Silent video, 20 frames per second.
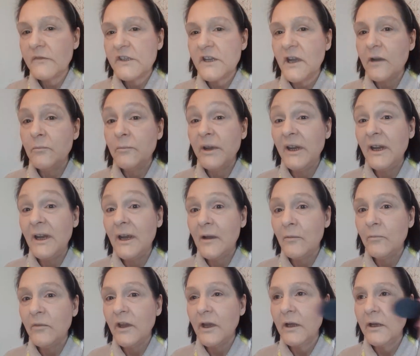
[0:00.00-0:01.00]
$10 p.m.
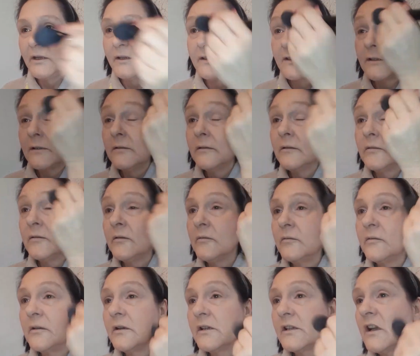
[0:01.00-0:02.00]
that is,
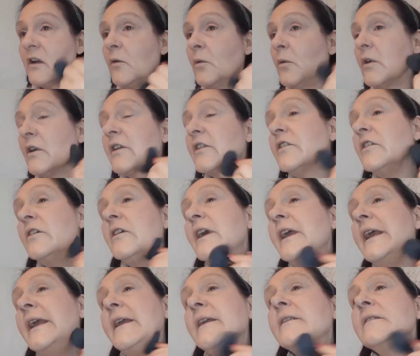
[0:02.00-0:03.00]
because I'll work till
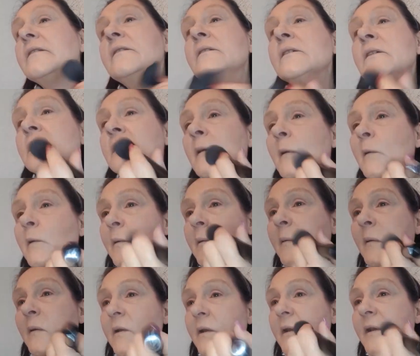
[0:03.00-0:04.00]
8.
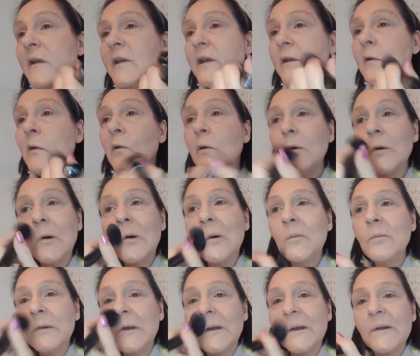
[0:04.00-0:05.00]
I get
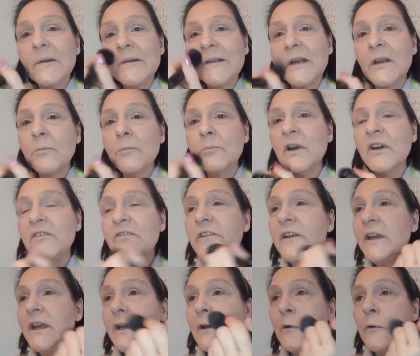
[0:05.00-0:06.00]
home, gotta take
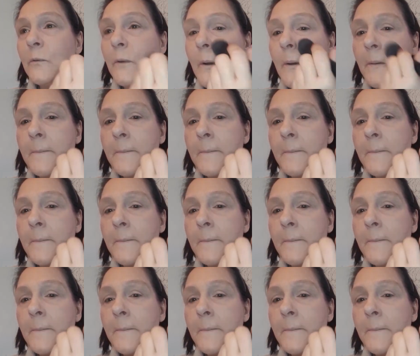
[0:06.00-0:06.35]
Muffy out.